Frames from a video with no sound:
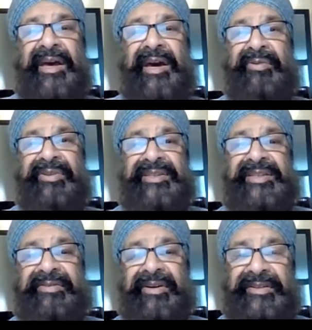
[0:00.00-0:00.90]
And what these
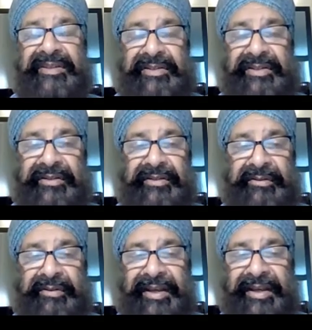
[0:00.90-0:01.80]
devices do,